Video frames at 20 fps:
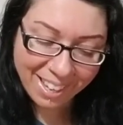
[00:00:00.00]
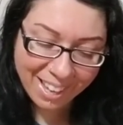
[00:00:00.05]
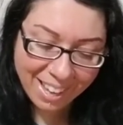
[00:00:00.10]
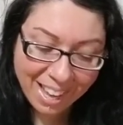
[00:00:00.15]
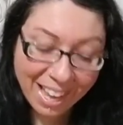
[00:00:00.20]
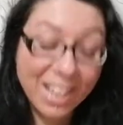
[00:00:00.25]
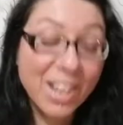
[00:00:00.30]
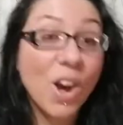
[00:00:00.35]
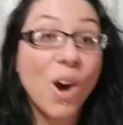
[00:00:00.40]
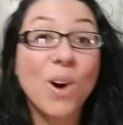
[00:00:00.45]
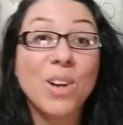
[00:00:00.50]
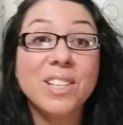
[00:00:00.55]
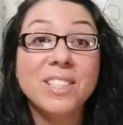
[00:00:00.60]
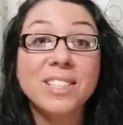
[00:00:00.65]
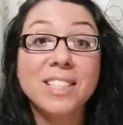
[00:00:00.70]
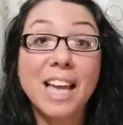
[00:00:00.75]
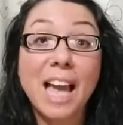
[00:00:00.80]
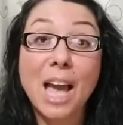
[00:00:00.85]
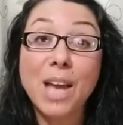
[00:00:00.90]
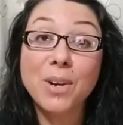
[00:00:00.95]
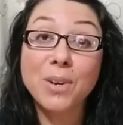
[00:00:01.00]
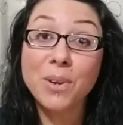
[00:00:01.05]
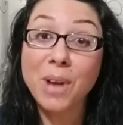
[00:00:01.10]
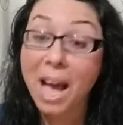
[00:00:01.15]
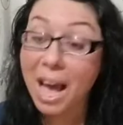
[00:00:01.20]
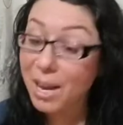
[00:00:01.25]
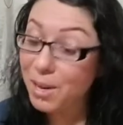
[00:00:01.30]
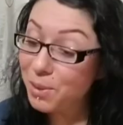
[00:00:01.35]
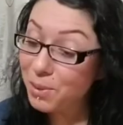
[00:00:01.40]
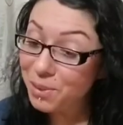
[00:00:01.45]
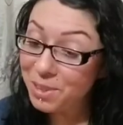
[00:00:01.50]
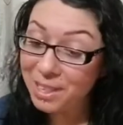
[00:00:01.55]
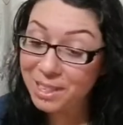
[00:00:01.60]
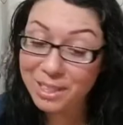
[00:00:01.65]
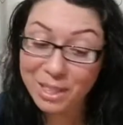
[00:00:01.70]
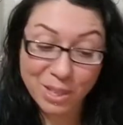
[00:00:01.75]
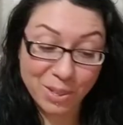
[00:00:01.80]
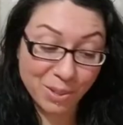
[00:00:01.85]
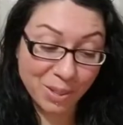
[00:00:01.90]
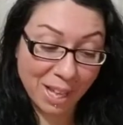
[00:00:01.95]
And honestly, I don't think
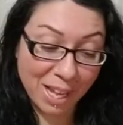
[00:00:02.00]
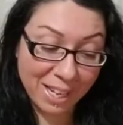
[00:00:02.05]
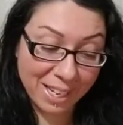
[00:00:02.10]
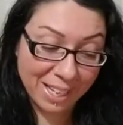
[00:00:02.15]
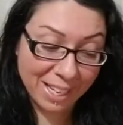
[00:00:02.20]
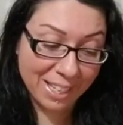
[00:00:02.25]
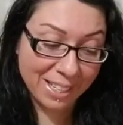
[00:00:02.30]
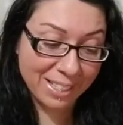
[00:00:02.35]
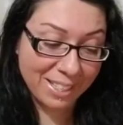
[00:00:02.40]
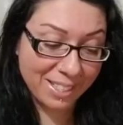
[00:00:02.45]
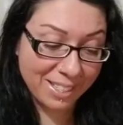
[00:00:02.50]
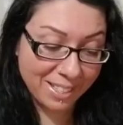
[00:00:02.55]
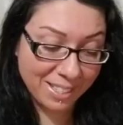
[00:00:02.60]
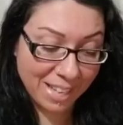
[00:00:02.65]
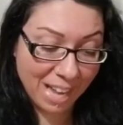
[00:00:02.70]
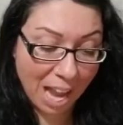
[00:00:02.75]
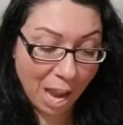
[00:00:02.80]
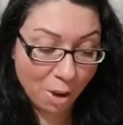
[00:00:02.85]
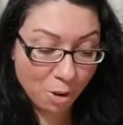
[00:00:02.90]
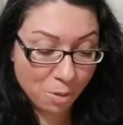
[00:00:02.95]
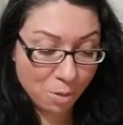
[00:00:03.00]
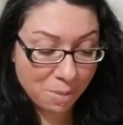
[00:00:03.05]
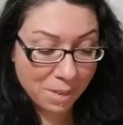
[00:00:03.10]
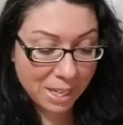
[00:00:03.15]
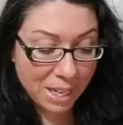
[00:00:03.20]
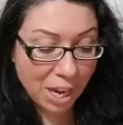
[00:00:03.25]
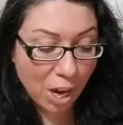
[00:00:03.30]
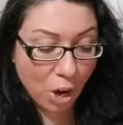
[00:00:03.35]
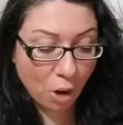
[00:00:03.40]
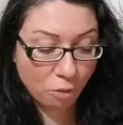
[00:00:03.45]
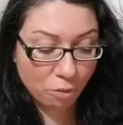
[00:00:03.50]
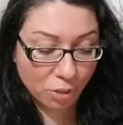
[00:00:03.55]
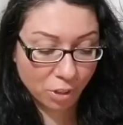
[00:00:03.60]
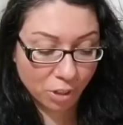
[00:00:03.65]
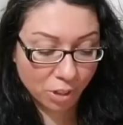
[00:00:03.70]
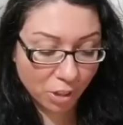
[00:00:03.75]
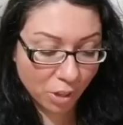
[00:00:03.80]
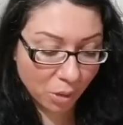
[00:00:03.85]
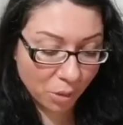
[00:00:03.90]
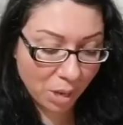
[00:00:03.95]
that you like it. I would be
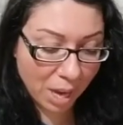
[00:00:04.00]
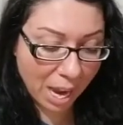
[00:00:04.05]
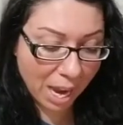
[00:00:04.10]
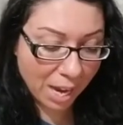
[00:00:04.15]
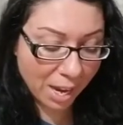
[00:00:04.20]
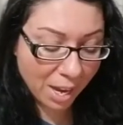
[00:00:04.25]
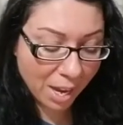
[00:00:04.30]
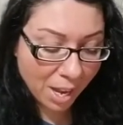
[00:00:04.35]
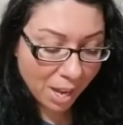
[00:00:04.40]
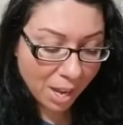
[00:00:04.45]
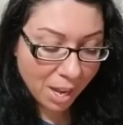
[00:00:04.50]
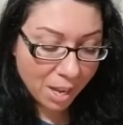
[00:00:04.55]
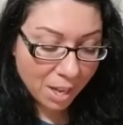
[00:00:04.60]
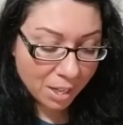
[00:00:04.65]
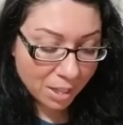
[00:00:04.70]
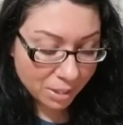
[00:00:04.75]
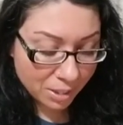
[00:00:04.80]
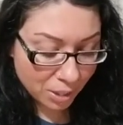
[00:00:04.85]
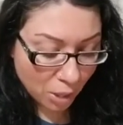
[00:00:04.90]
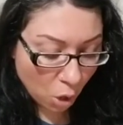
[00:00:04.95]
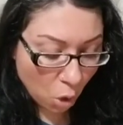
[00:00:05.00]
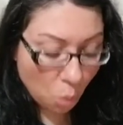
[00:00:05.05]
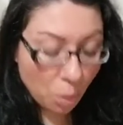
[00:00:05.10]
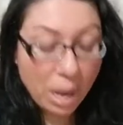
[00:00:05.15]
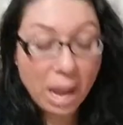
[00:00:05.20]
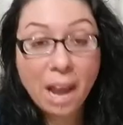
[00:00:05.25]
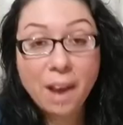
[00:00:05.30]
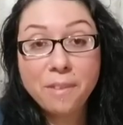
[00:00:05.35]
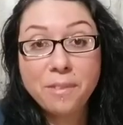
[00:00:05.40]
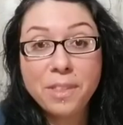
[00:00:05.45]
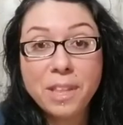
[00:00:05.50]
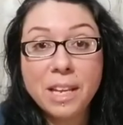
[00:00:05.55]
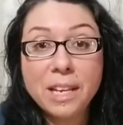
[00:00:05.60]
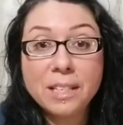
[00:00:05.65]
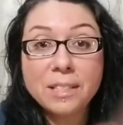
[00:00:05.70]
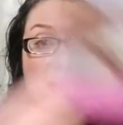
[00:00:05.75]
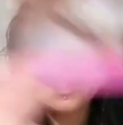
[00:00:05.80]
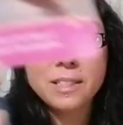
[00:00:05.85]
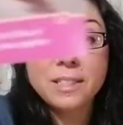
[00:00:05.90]
careful, okay? So we have this. It